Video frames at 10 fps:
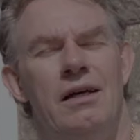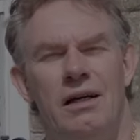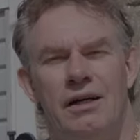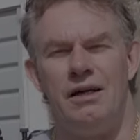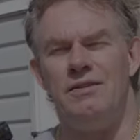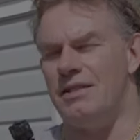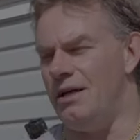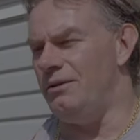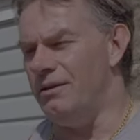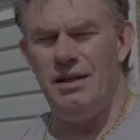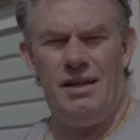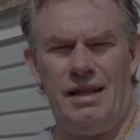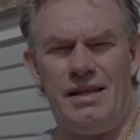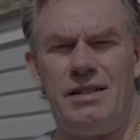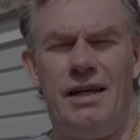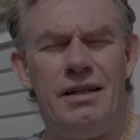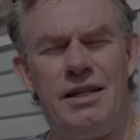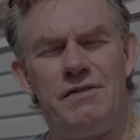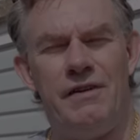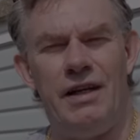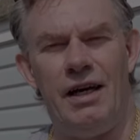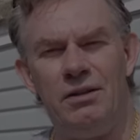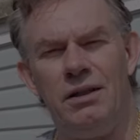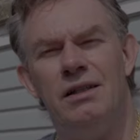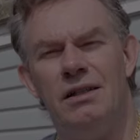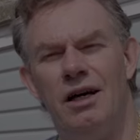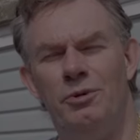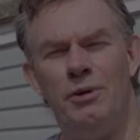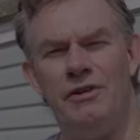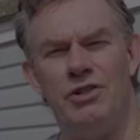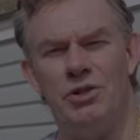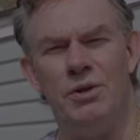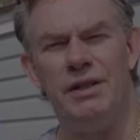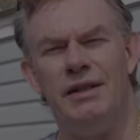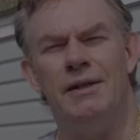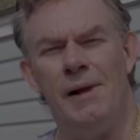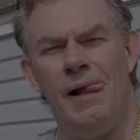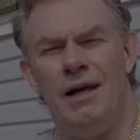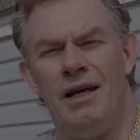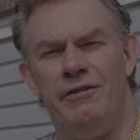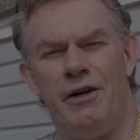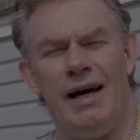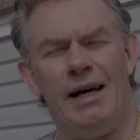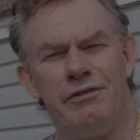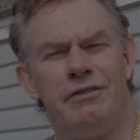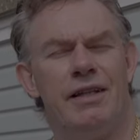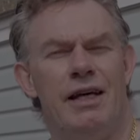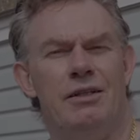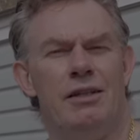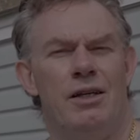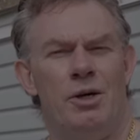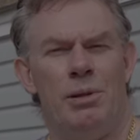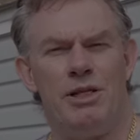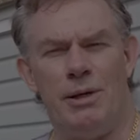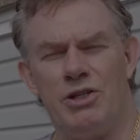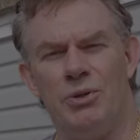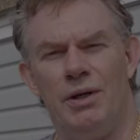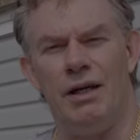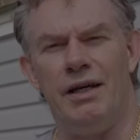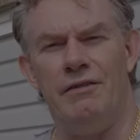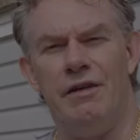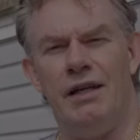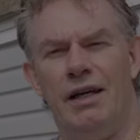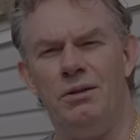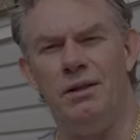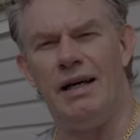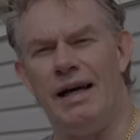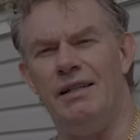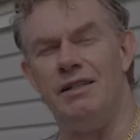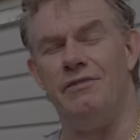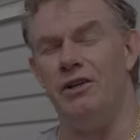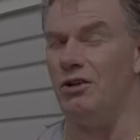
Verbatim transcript: Okay, so that's the end of this video. Hope you've enjoyed. If you have, then please make sure you like the video, and if you're